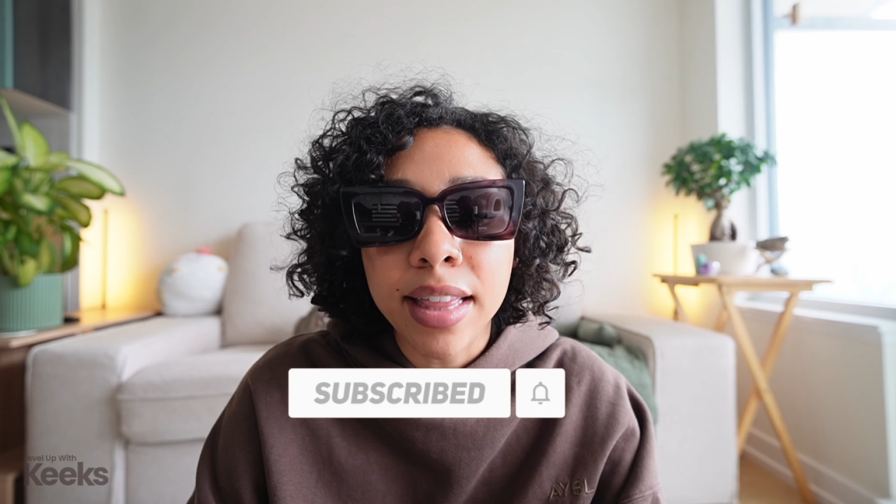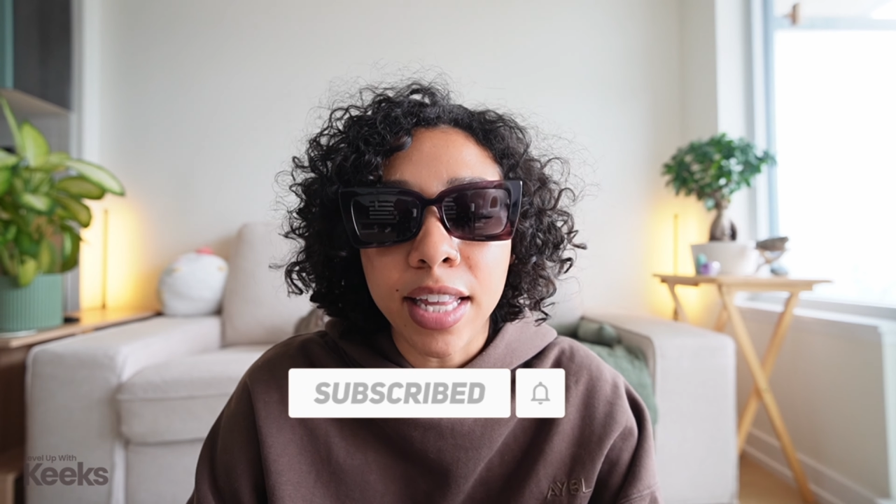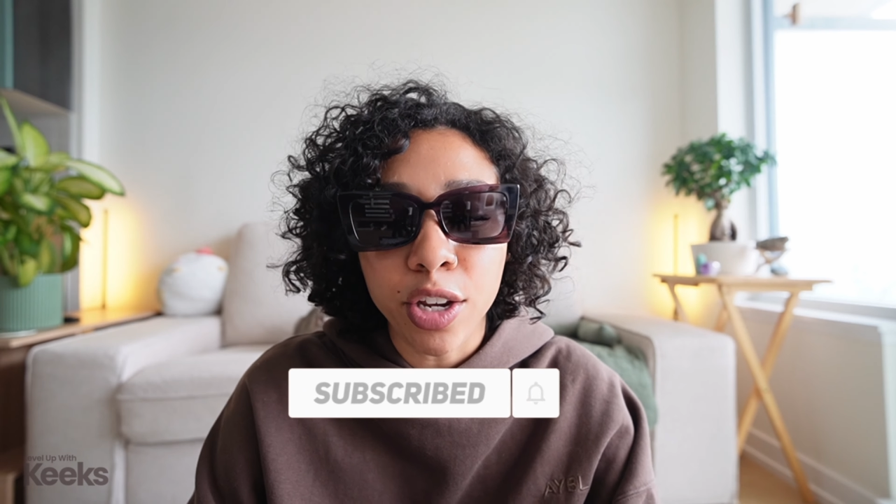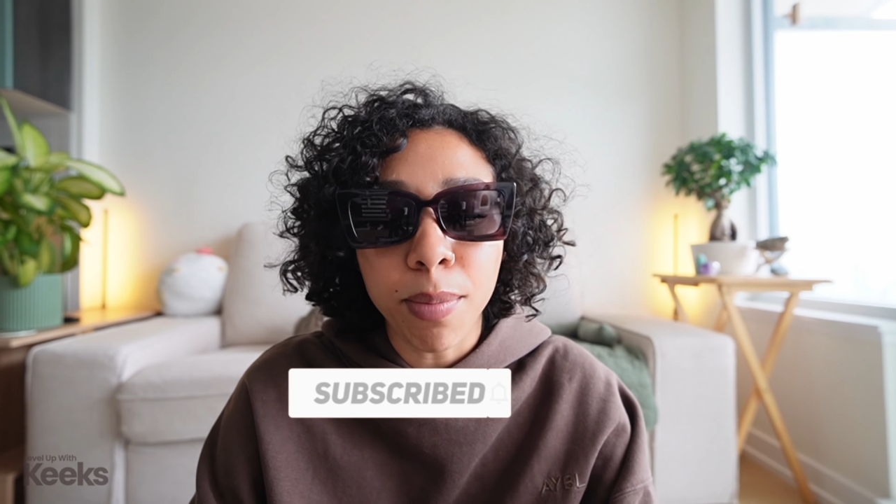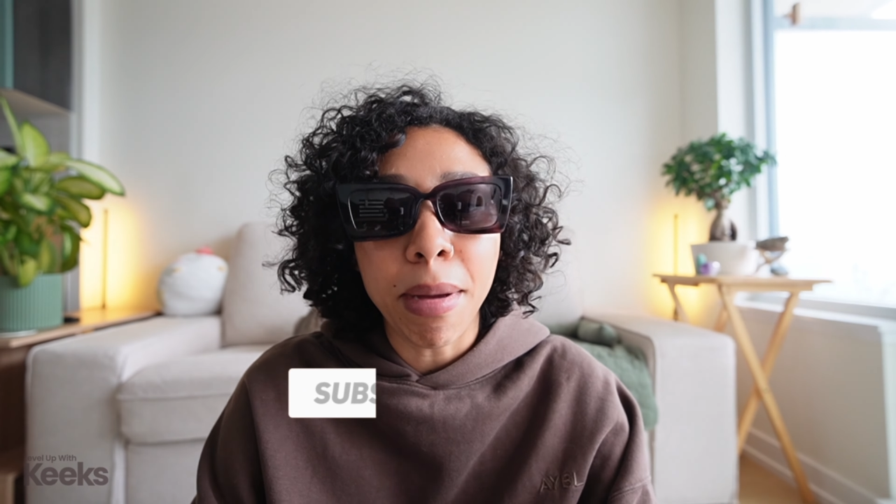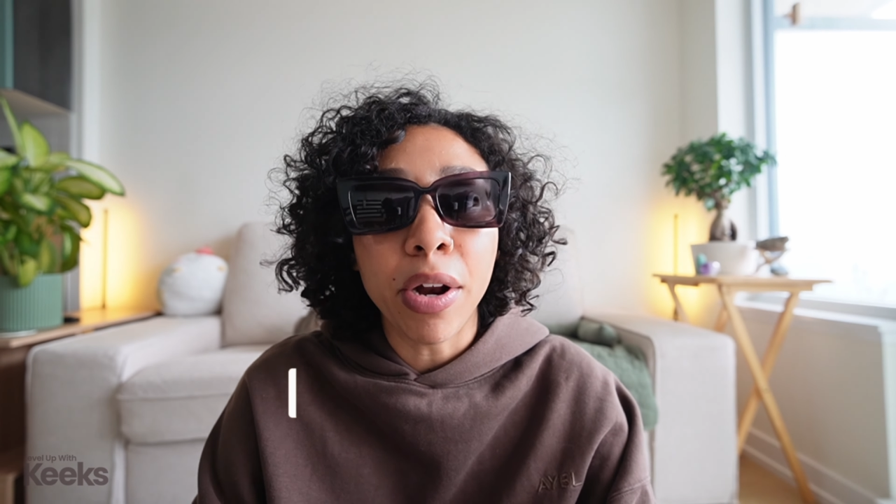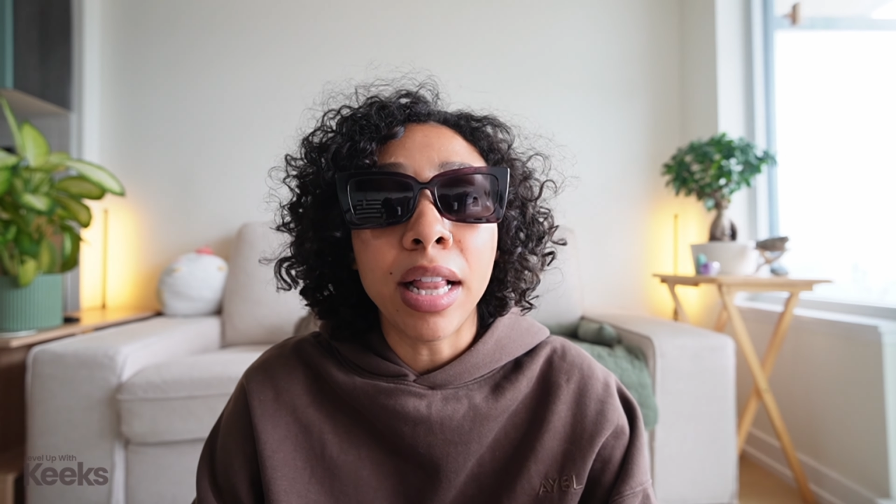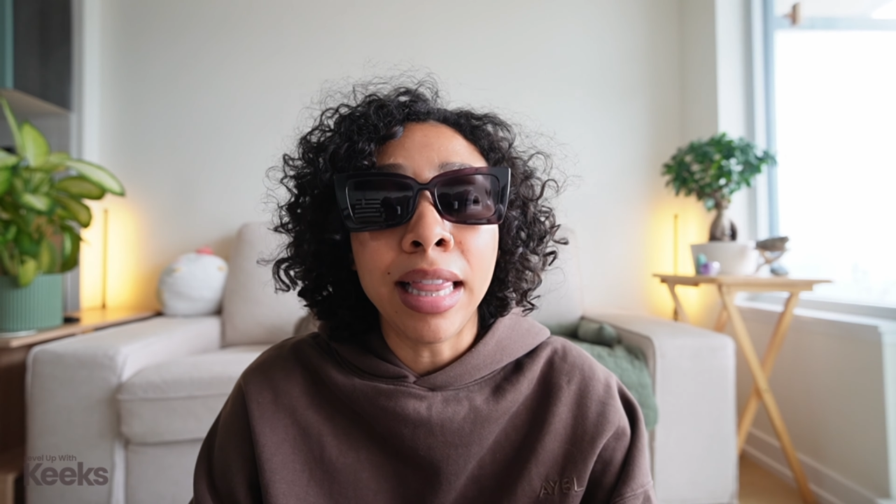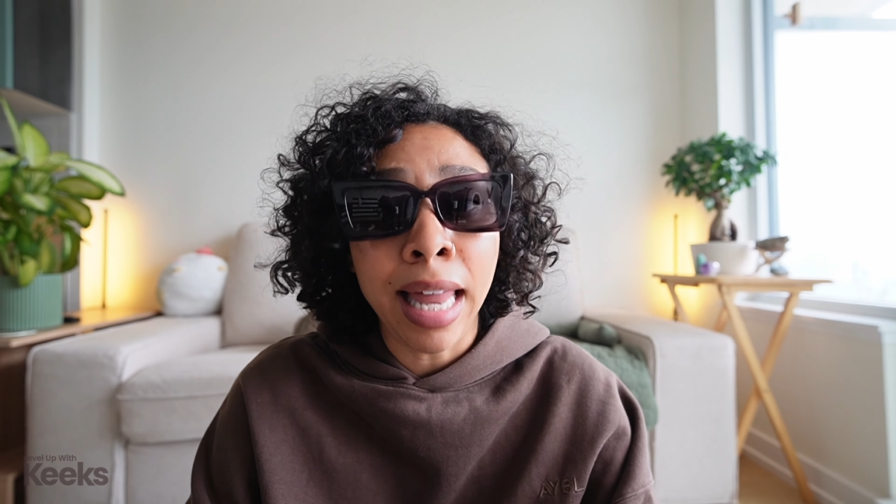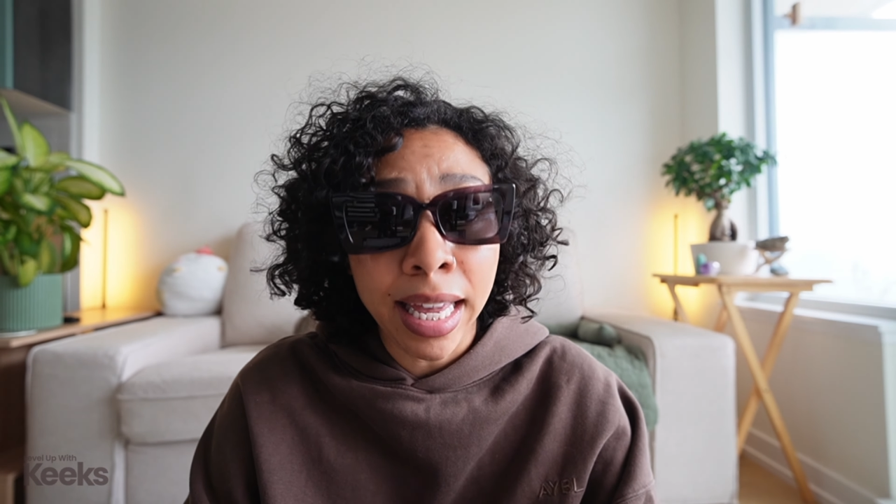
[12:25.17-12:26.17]
then you
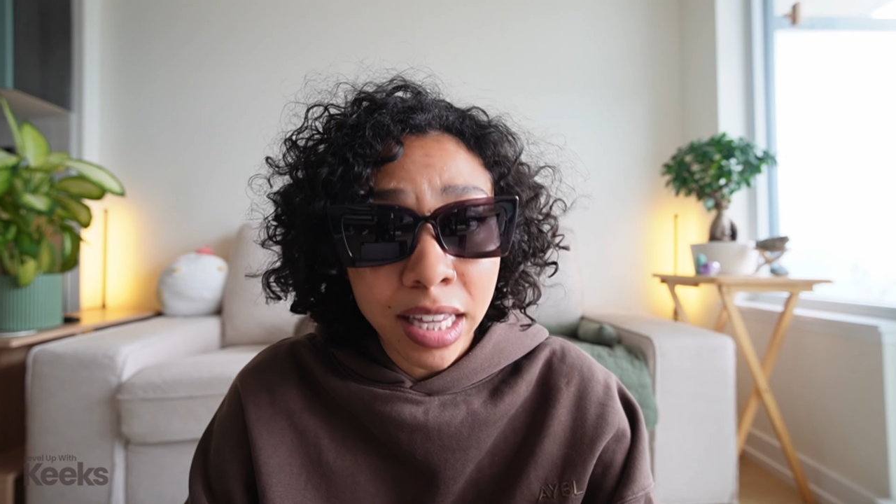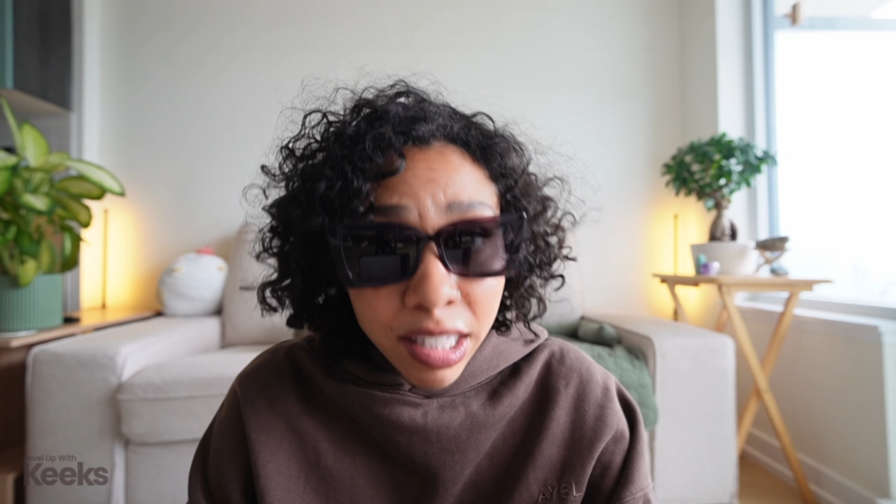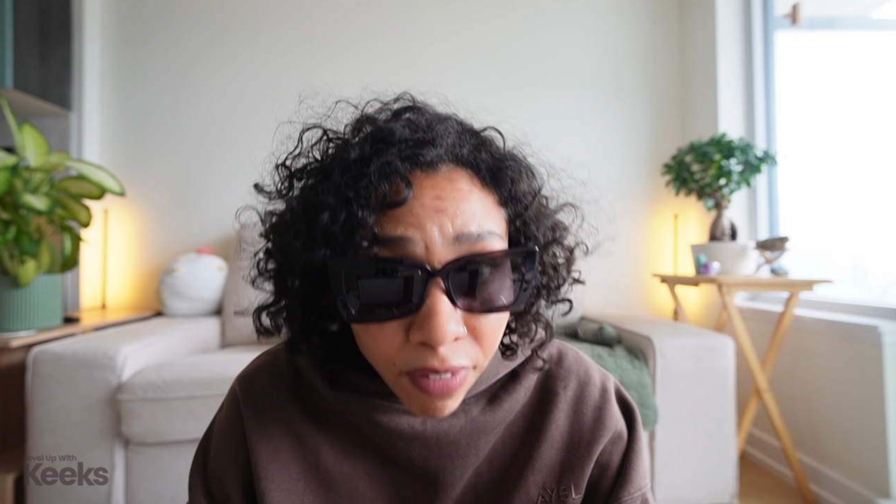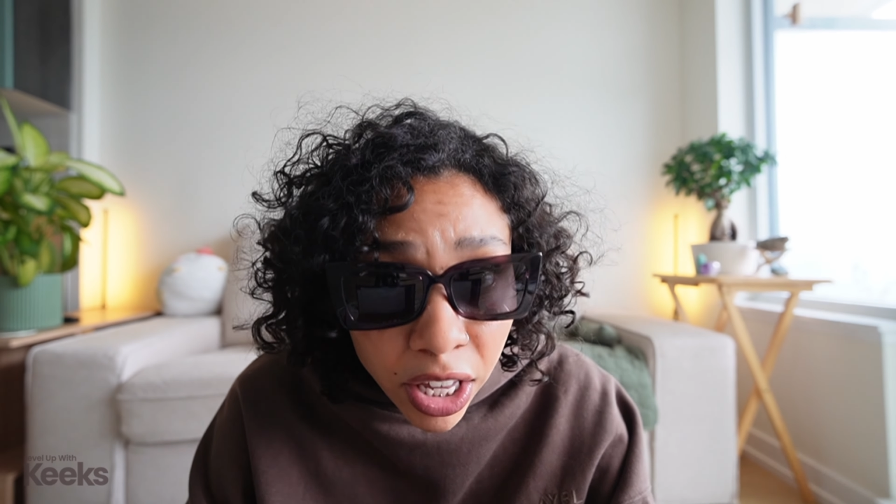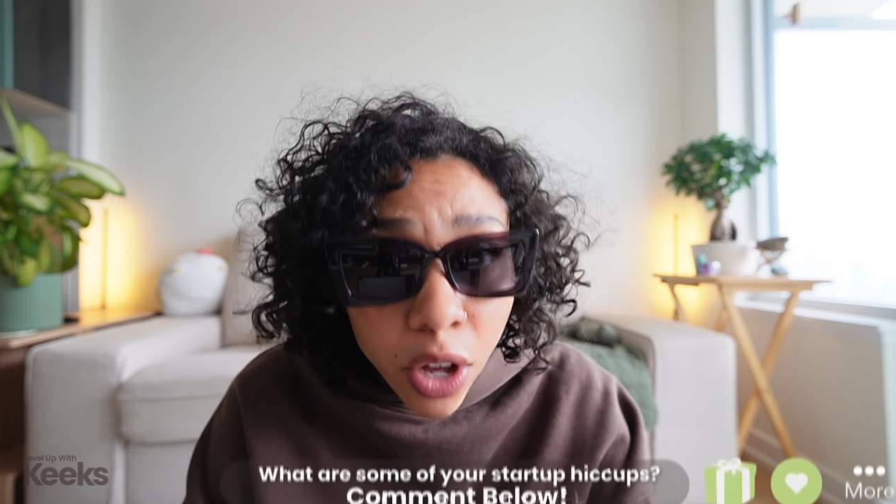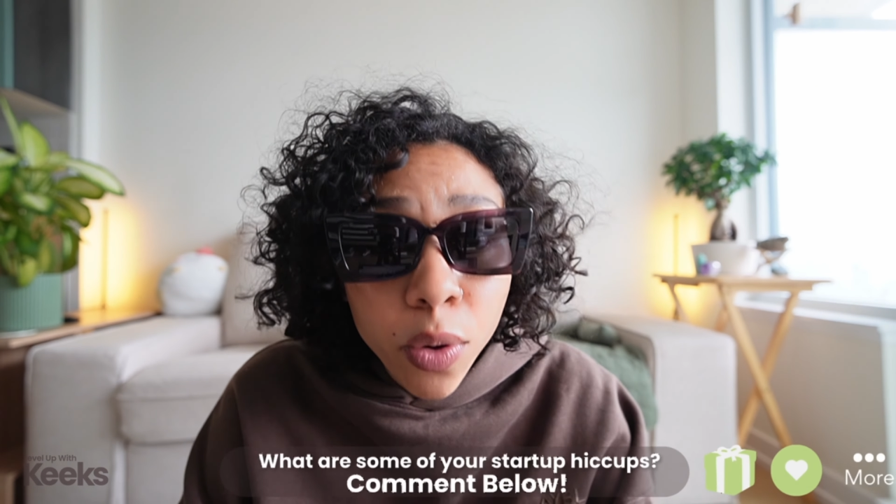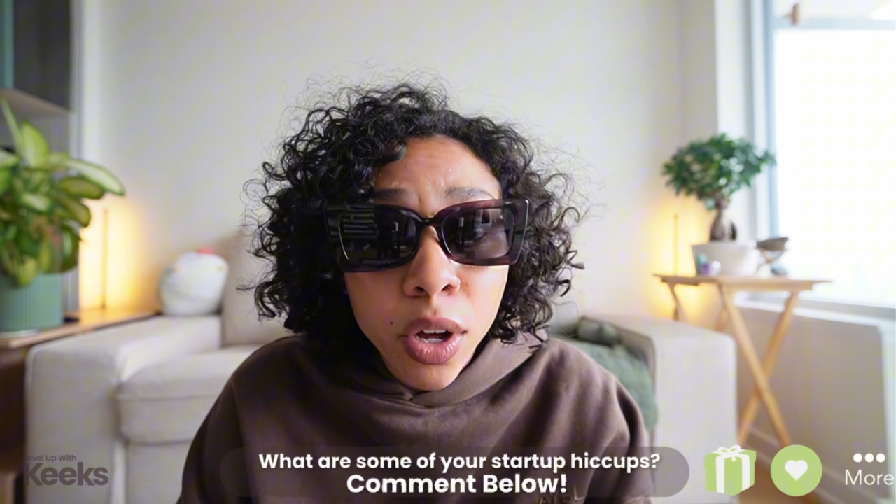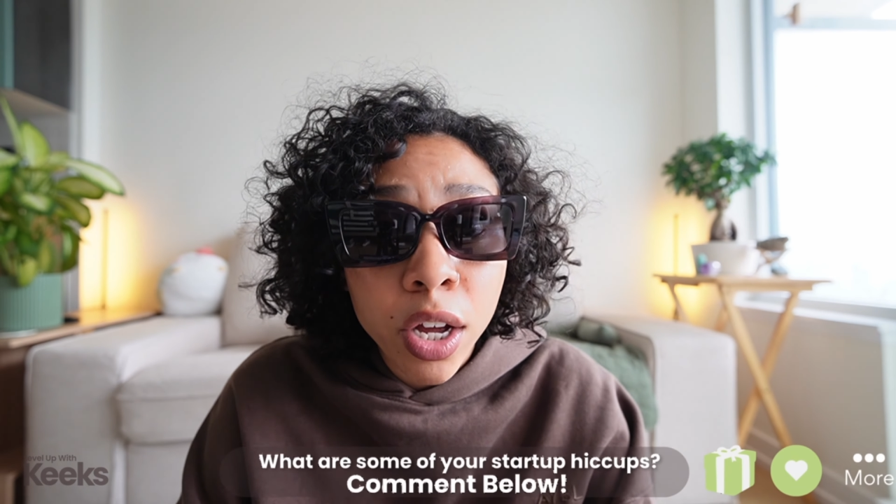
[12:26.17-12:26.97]
better like this video,